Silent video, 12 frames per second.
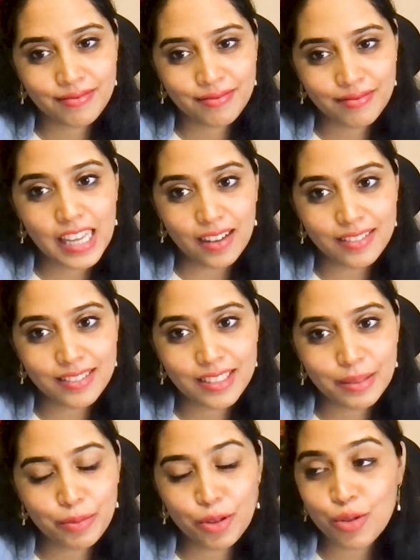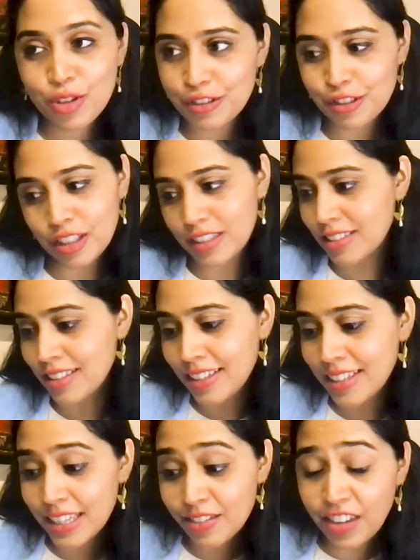Yeah, beautiful.
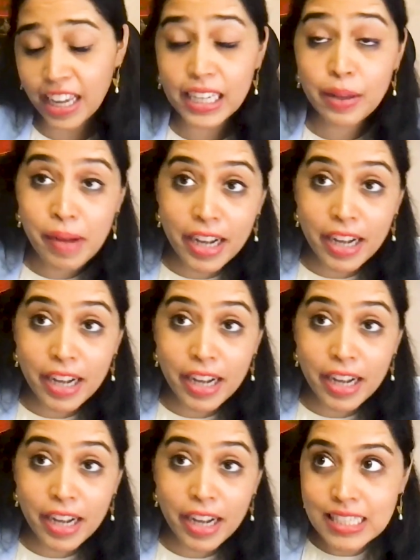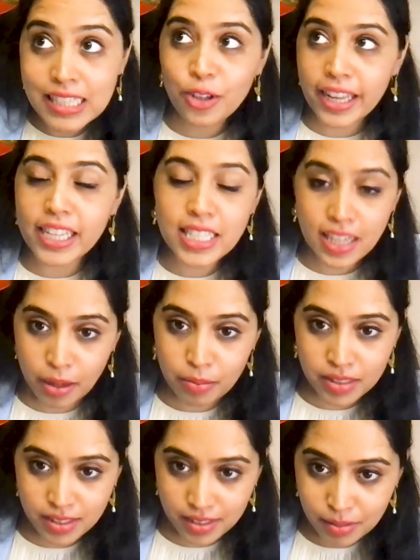Very much needed in today's
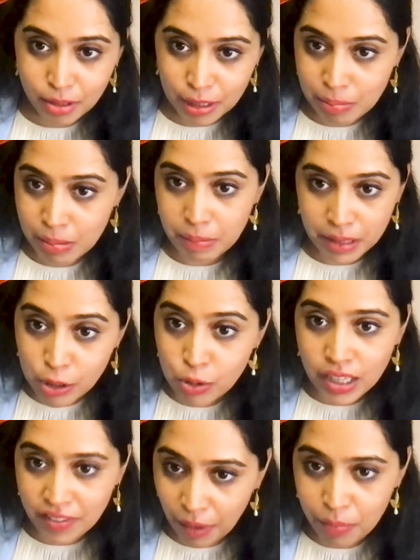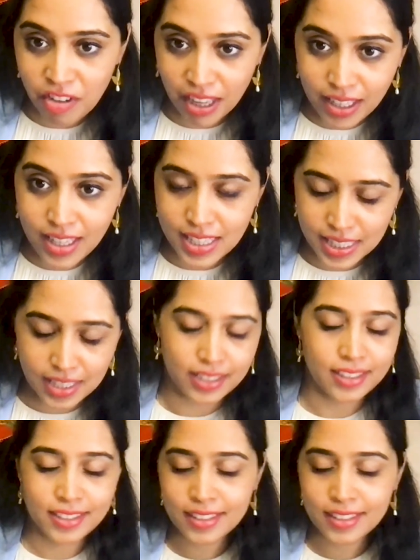times because people do give up very easily.